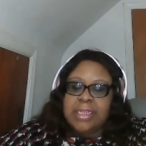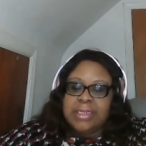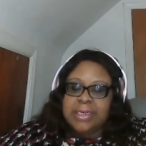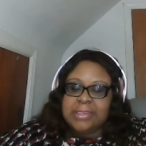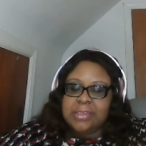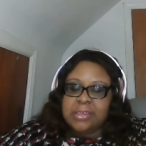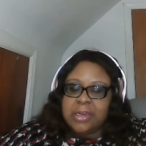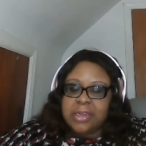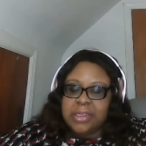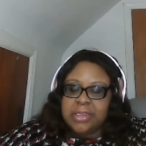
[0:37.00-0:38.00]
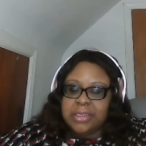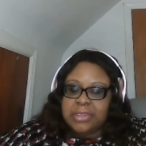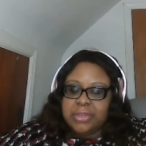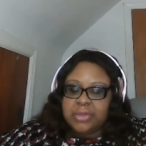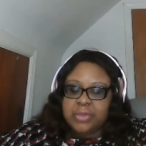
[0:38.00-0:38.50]
that is
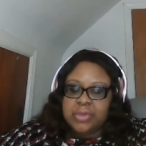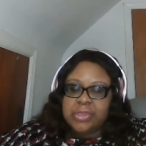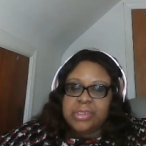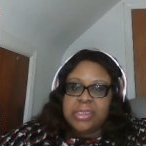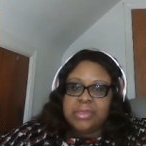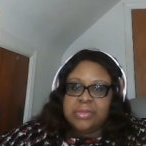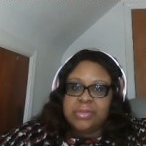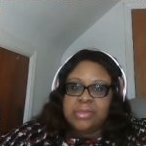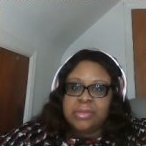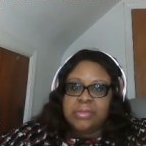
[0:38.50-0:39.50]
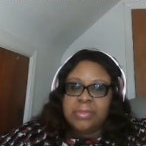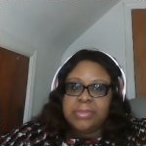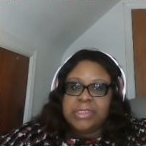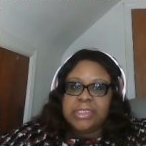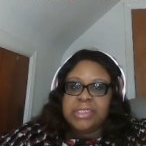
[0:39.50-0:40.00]
targeted towards girls,
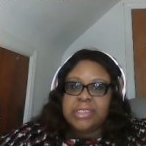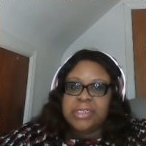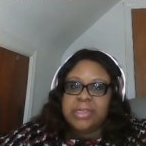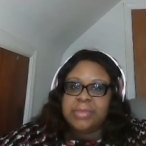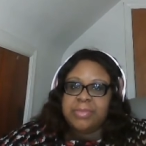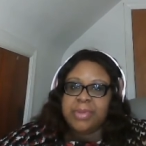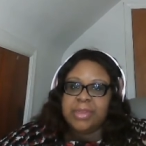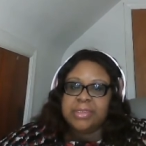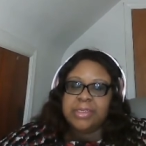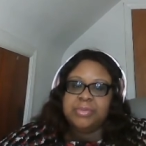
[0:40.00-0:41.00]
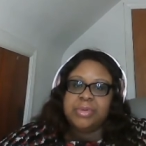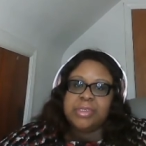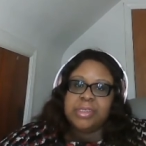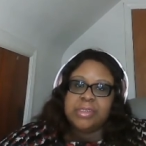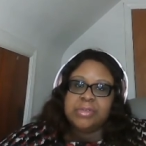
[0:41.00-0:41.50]
teaching them about the
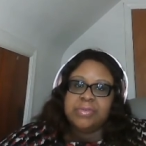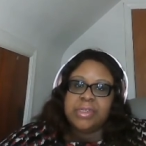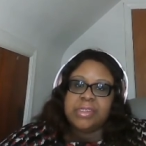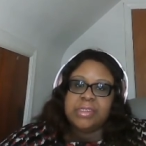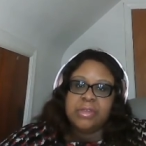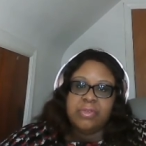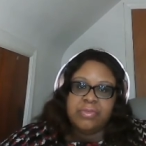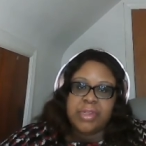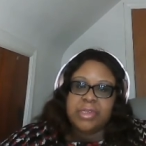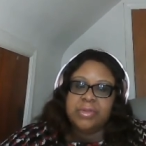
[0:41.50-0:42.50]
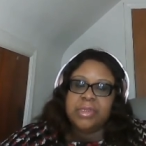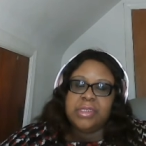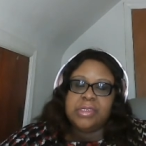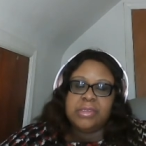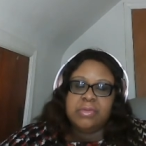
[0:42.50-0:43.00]
importance of their self-value, their
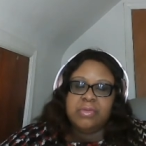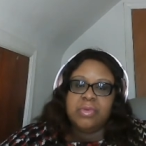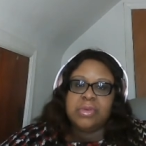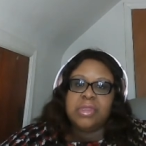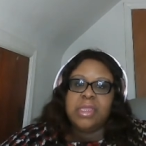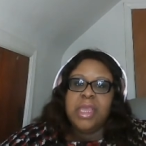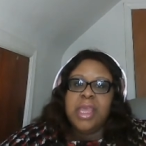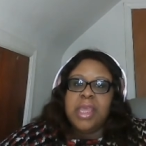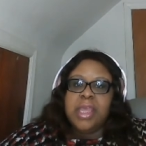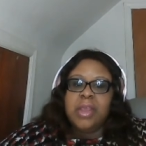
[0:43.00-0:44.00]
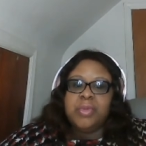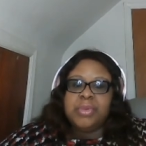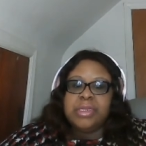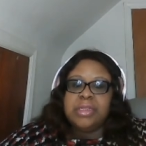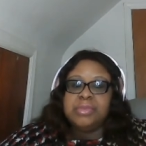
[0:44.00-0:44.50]
self-worth,
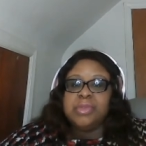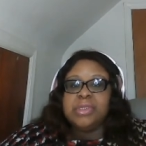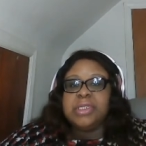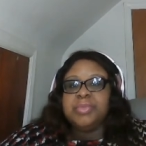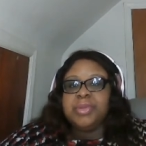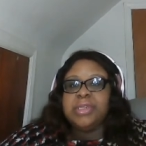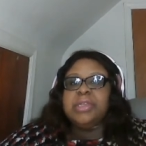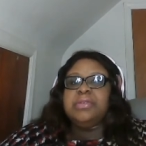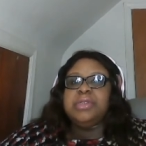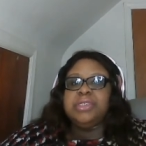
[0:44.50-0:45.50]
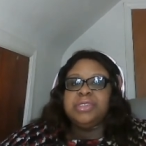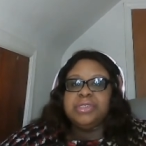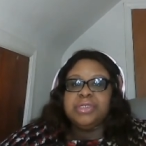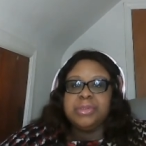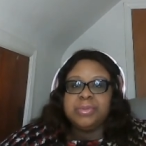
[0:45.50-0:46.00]
helping them to deepen their
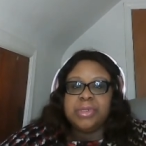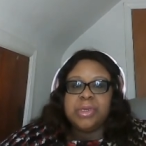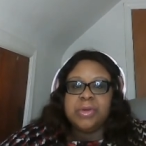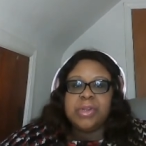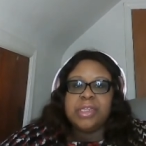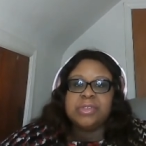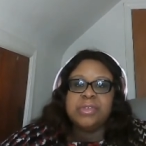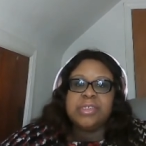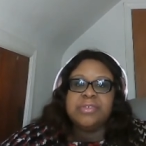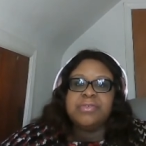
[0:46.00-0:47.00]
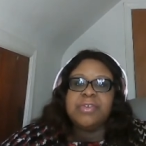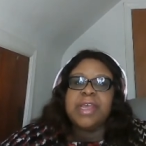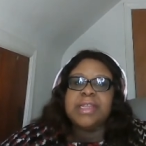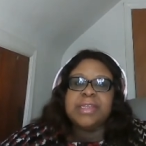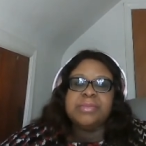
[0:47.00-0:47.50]
relationship with God and to
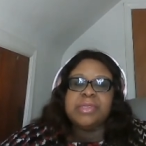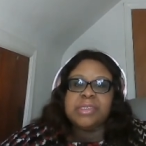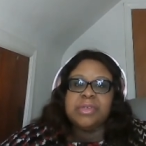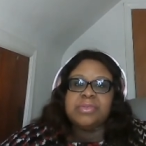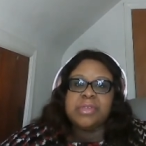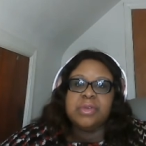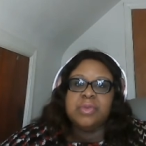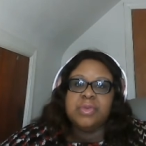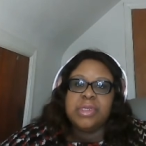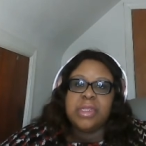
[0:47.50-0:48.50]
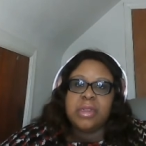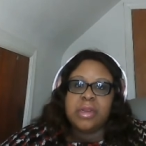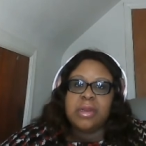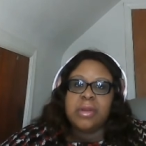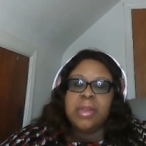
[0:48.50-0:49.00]
define themselves and who they
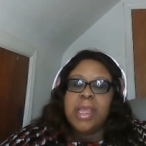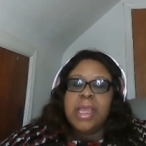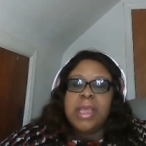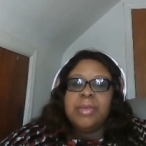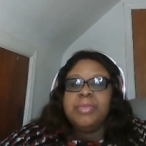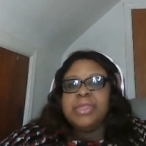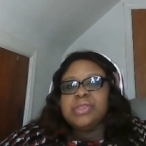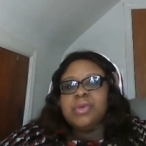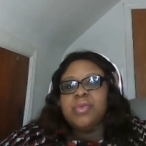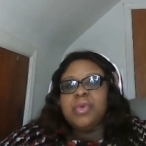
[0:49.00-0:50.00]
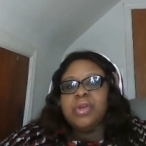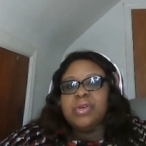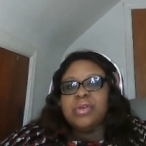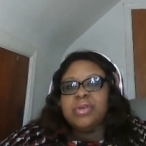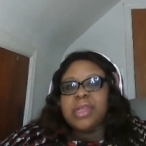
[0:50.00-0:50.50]
are based on what
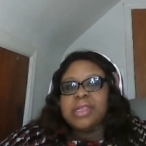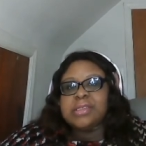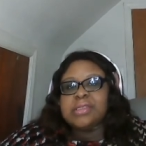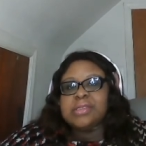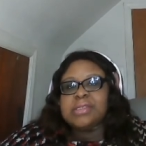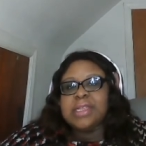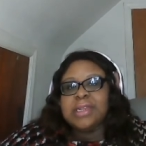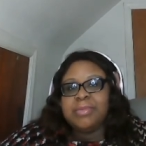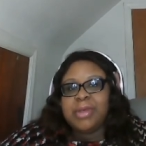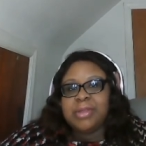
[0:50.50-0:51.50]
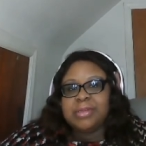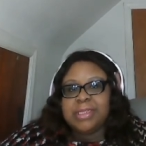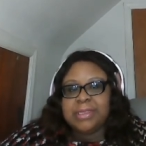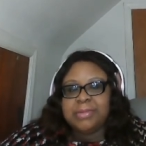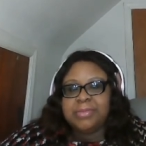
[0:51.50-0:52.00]
God has said about
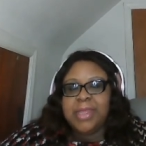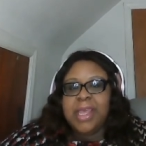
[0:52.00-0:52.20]
them